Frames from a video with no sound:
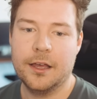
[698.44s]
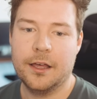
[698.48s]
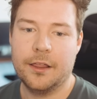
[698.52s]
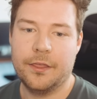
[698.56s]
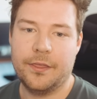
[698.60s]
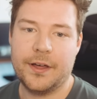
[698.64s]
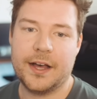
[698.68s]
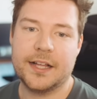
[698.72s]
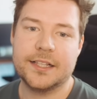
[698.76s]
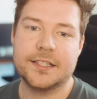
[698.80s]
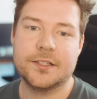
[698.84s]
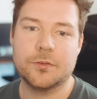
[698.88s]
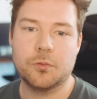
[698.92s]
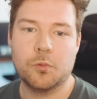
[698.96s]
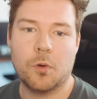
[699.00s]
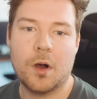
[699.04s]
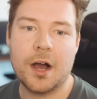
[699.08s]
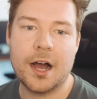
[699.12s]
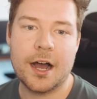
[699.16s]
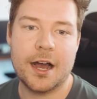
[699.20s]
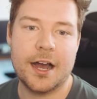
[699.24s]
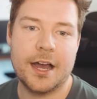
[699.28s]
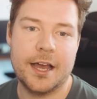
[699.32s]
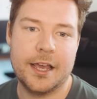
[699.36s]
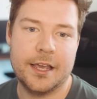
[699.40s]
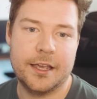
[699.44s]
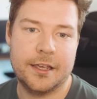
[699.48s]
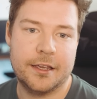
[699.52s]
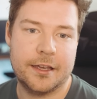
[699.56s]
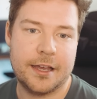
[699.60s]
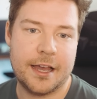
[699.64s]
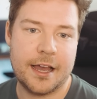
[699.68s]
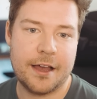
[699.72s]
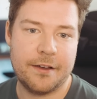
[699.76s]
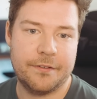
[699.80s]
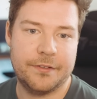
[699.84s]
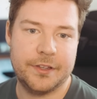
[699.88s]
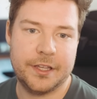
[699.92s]
that's why
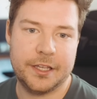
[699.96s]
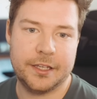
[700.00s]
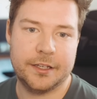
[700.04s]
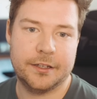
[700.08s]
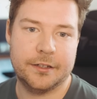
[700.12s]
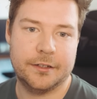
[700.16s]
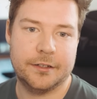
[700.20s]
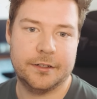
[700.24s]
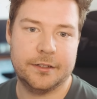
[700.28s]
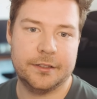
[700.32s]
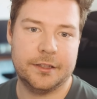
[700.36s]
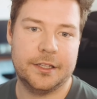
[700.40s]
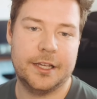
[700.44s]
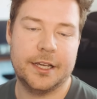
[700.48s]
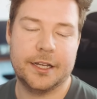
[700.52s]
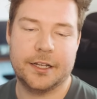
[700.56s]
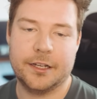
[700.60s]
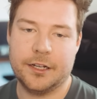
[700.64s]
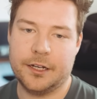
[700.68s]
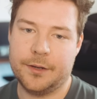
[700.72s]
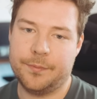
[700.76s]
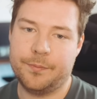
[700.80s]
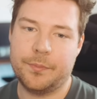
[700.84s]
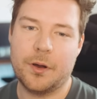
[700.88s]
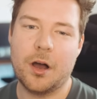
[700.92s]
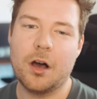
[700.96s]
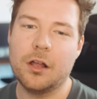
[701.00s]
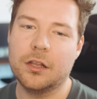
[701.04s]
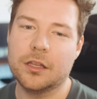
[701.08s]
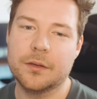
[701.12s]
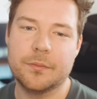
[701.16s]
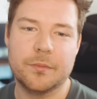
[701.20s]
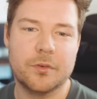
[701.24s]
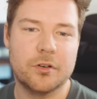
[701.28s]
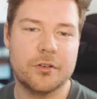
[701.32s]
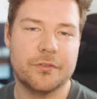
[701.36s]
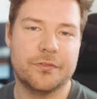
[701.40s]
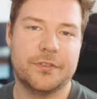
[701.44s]
having like a
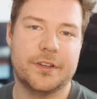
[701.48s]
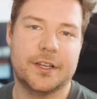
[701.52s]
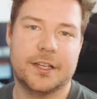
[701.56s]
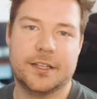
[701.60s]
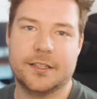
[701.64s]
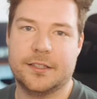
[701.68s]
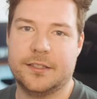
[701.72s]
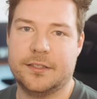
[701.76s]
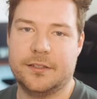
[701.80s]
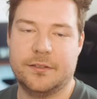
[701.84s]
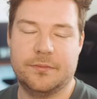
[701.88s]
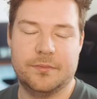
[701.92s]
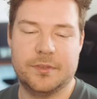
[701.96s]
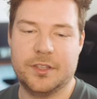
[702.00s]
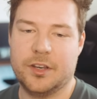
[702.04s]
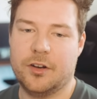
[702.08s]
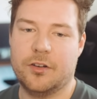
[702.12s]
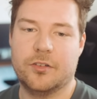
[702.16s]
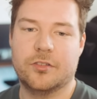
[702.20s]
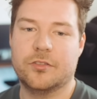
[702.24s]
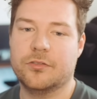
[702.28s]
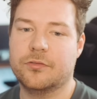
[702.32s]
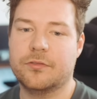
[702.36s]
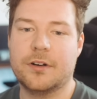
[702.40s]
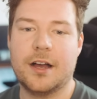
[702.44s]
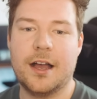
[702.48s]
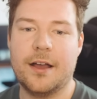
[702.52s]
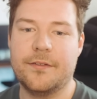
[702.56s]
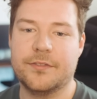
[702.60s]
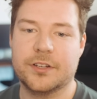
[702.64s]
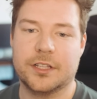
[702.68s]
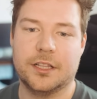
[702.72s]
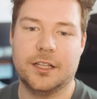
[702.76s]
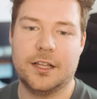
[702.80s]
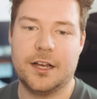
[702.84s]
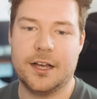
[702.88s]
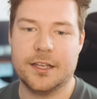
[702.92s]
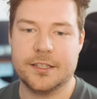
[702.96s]
polymorphic, you know,
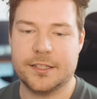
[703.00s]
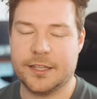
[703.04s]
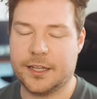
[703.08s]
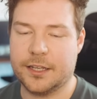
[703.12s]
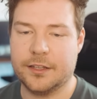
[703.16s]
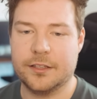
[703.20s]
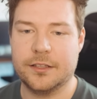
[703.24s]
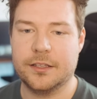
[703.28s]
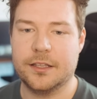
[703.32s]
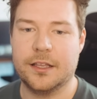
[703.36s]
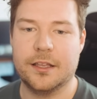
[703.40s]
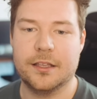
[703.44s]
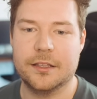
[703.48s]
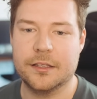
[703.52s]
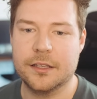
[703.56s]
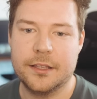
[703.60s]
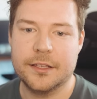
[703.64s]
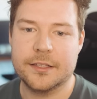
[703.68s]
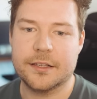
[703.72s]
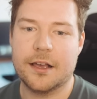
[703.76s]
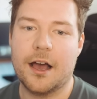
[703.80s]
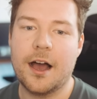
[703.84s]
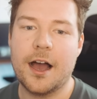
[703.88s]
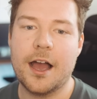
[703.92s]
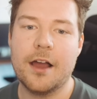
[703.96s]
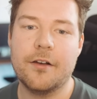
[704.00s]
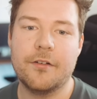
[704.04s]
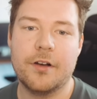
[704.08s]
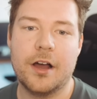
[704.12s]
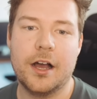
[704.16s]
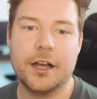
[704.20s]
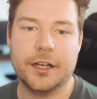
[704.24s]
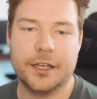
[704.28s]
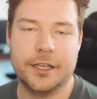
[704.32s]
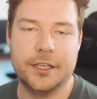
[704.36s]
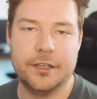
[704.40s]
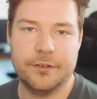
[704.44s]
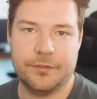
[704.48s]
derived class, like a, a, this
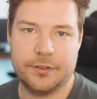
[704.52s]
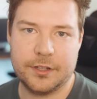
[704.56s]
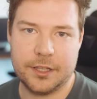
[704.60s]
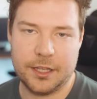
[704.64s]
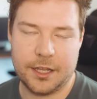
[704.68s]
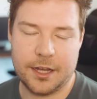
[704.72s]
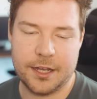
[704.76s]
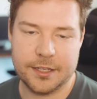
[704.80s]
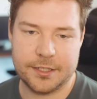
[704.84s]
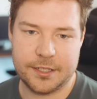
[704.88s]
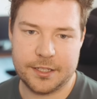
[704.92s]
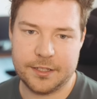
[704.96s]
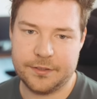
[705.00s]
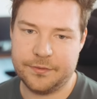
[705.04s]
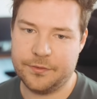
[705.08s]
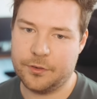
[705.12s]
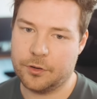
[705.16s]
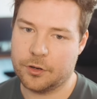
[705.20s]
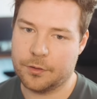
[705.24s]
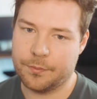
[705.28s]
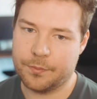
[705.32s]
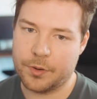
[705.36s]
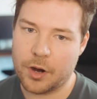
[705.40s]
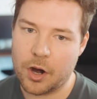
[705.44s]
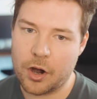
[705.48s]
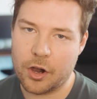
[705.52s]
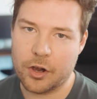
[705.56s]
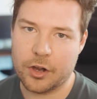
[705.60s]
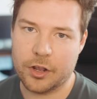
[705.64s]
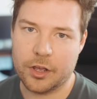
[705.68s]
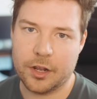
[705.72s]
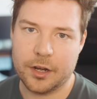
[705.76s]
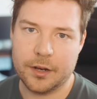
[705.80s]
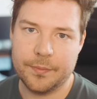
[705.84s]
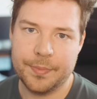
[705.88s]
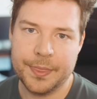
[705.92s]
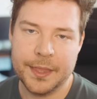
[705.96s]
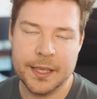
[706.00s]
hierarchy of classes for
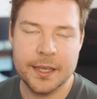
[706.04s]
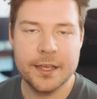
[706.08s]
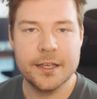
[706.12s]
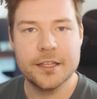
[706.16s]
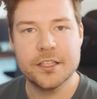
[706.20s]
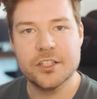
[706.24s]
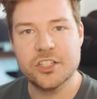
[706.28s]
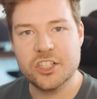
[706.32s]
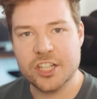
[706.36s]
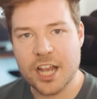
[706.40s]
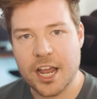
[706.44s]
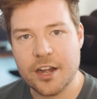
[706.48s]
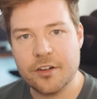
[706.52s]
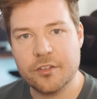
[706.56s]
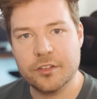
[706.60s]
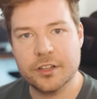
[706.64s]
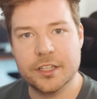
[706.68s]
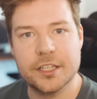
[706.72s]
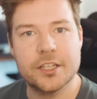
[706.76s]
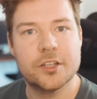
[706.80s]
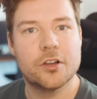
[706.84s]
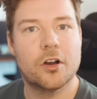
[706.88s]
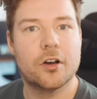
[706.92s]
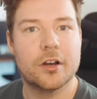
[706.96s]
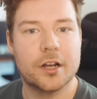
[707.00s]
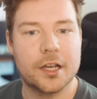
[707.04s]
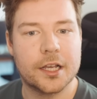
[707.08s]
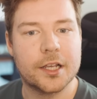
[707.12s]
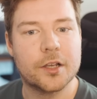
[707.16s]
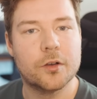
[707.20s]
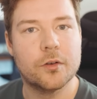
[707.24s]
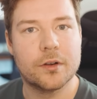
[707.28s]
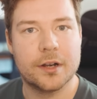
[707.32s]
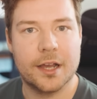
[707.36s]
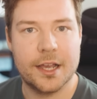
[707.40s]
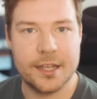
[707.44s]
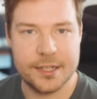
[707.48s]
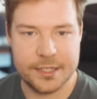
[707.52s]
component, generally not a
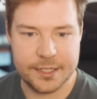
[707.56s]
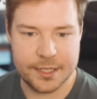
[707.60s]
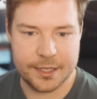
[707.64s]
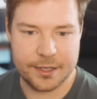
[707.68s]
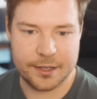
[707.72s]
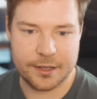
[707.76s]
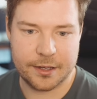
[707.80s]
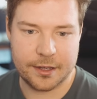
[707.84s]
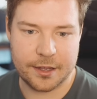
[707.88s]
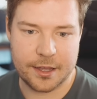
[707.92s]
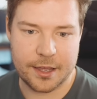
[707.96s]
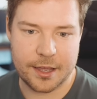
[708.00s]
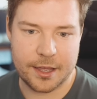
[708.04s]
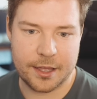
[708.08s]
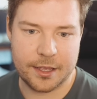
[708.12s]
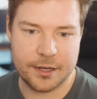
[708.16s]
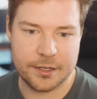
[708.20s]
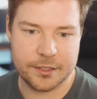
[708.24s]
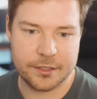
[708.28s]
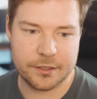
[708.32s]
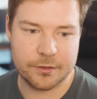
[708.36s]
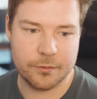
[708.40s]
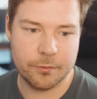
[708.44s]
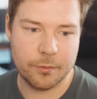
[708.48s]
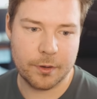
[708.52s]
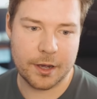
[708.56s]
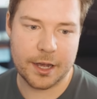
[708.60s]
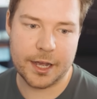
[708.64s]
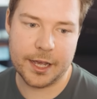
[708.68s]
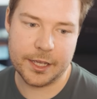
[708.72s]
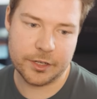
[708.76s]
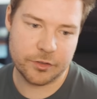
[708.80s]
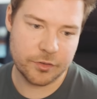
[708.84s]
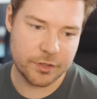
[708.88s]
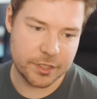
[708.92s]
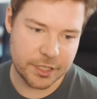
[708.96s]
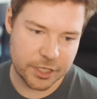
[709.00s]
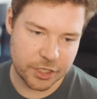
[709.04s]
good idea and why
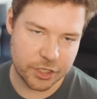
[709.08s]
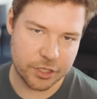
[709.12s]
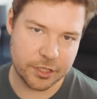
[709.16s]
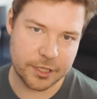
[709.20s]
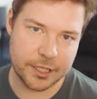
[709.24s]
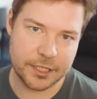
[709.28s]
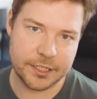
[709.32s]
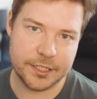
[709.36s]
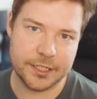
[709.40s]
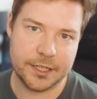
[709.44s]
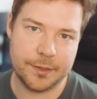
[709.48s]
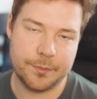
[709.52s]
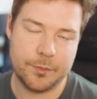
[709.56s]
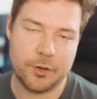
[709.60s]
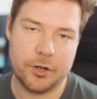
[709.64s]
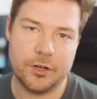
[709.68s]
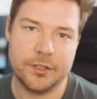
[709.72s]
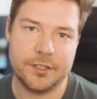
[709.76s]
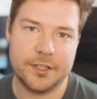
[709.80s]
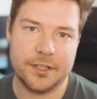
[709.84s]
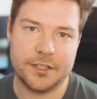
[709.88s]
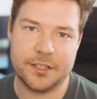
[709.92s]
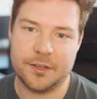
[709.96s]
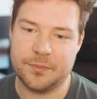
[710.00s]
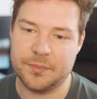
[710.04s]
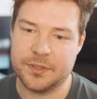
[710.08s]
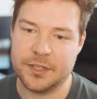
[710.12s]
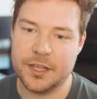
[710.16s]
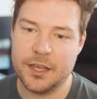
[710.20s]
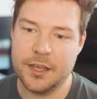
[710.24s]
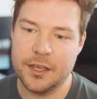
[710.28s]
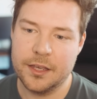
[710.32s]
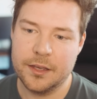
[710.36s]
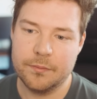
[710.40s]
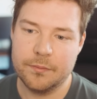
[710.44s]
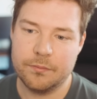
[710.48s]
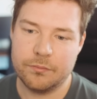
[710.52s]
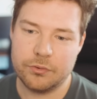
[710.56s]
traditional entity component systems
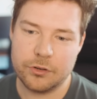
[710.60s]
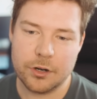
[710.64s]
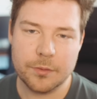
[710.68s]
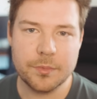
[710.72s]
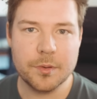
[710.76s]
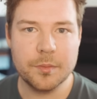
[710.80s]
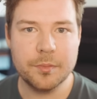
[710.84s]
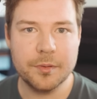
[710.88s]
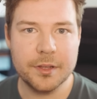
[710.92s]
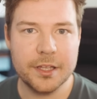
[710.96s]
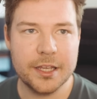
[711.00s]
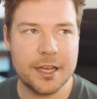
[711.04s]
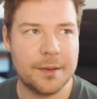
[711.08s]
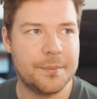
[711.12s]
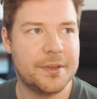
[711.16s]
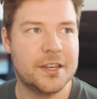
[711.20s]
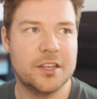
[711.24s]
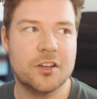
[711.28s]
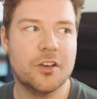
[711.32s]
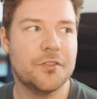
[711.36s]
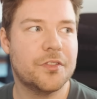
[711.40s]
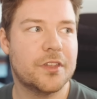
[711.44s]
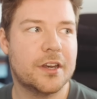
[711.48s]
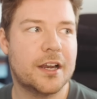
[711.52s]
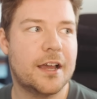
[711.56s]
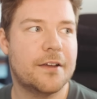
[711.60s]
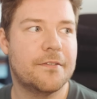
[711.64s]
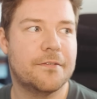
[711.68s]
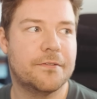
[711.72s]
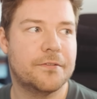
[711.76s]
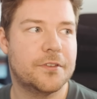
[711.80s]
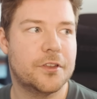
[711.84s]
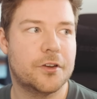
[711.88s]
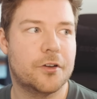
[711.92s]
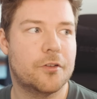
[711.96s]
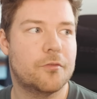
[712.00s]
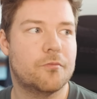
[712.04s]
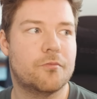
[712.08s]
probably, I mean, not that I've,
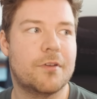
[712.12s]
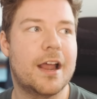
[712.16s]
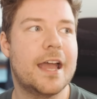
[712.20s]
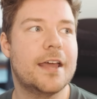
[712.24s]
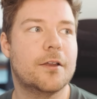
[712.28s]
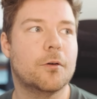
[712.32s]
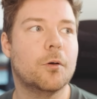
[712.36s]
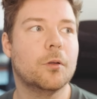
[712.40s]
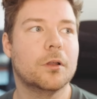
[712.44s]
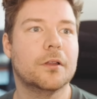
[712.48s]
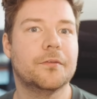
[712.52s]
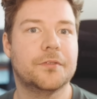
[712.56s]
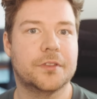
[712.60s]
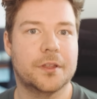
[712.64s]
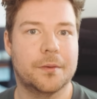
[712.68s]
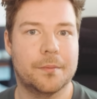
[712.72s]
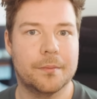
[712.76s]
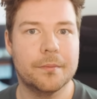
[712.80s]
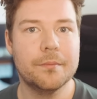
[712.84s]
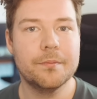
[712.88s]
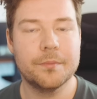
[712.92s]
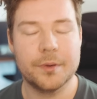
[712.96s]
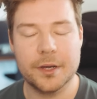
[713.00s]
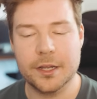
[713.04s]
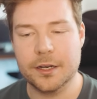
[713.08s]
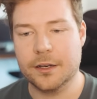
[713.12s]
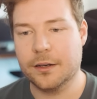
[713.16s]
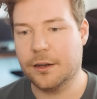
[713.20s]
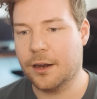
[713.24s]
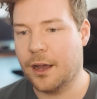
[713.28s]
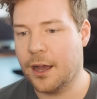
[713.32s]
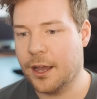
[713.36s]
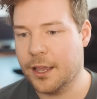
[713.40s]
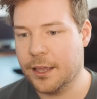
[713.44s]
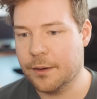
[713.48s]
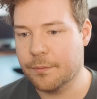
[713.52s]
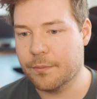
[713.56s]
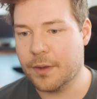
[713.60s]
you know, read all of them, but
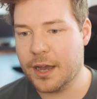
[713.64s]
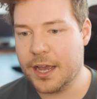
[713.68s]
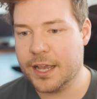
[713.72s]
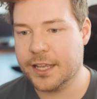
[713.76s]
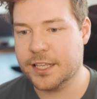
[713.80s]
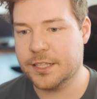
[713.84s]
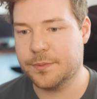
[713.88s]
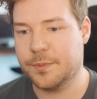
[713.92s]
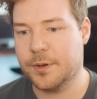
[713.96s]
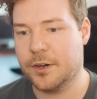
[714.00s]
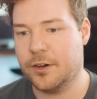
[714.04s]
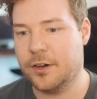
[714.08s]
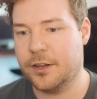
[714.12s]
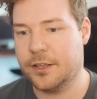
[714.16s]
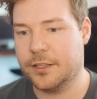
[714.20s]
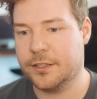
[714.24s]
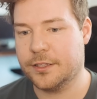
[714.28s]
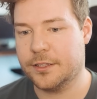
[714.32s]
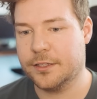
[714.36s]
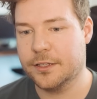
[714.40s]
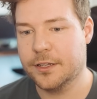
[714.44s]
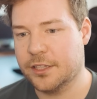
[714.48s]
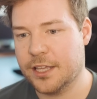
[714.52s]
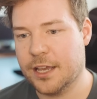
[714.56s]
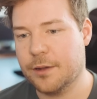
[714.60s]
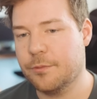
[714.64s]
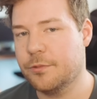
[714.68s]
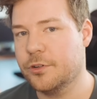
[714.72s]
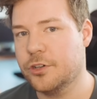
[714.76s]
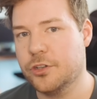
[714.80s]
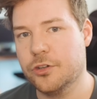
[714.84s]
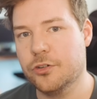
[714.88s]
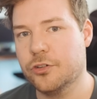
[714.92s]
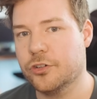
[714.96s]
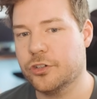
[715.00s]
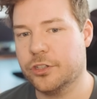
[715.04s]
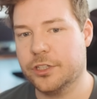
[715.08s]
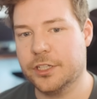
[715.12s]
in my experience, they would
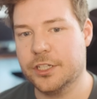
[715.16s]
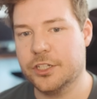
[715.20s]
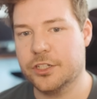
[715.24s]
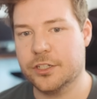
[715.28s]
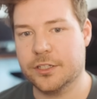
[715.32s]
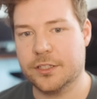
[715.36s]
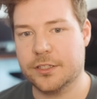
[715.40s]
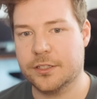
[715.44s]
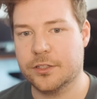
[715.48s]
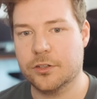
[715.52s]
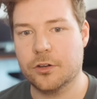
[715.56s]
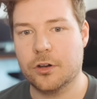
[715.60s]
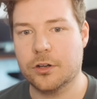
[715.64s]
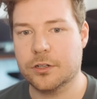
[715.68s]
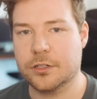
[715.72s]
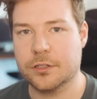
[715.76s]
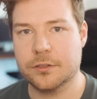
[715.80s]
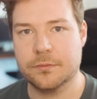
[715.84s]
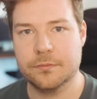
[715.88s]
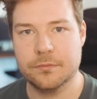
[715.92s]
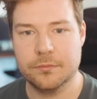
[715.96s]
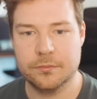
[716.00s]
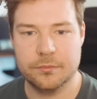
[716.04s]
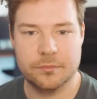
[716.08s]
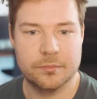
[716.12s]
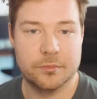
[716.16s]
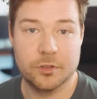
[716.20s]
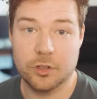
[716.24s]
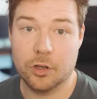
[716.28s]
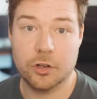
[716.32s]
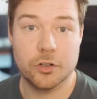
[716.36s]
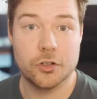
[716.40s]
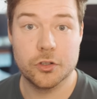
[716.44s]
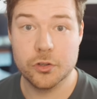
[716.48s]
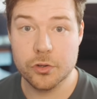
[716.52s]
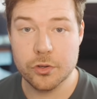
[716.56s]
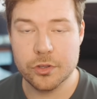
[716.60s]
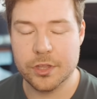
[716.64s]
usually just not
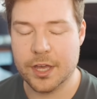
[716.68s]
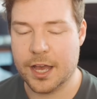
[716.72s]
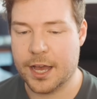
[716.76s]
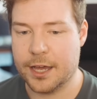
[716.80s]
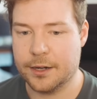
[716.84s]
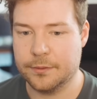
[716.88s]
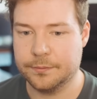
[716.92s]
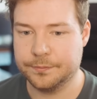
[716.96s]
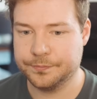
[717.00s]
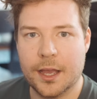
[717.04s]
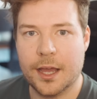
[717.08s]
not do that.